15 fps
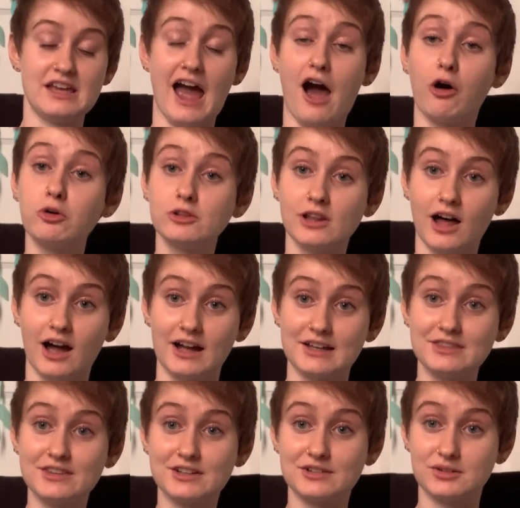
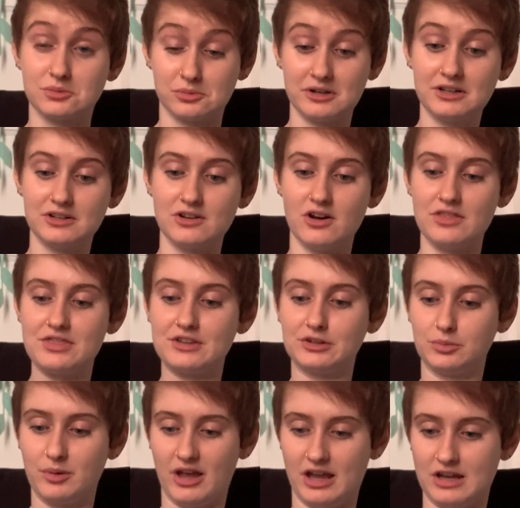outline that is written on this
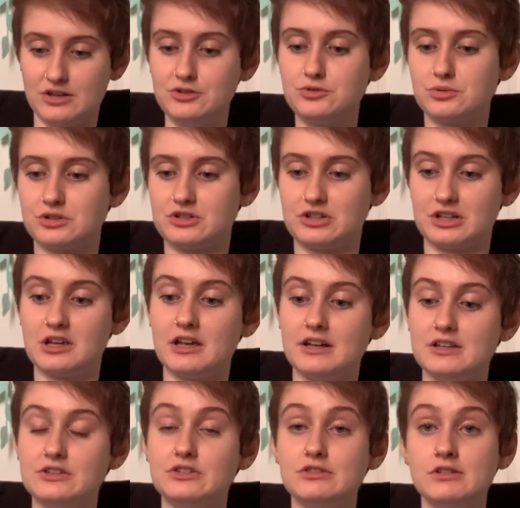page, which again
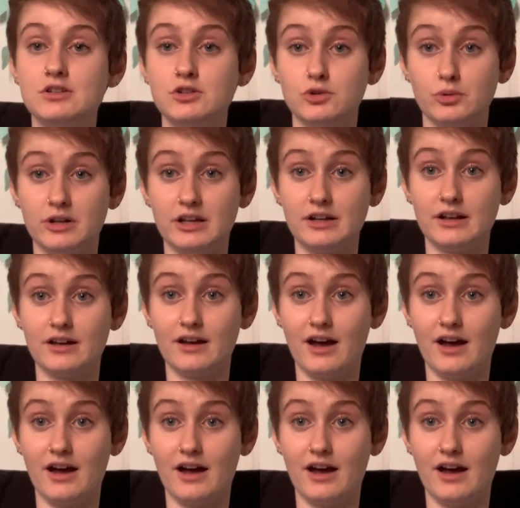is Unit